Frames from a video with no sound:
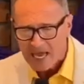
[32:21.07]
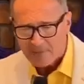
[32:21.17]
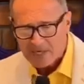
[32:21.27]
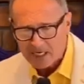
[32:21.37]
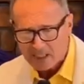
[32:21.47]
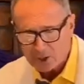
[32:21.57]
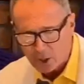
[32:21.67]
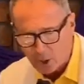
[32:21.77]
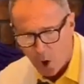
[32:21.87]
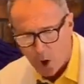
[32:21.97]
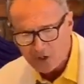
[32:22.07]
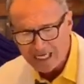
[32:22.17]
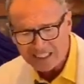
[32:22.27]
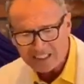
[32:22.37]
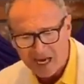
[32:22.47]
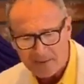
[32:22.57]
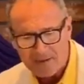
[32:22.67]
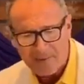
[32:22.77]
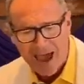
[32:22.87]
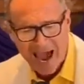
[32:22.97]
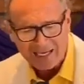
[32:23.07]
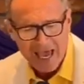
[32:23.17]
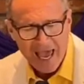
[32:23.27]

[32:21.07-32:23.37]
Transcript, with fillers: because the Lord is coming back,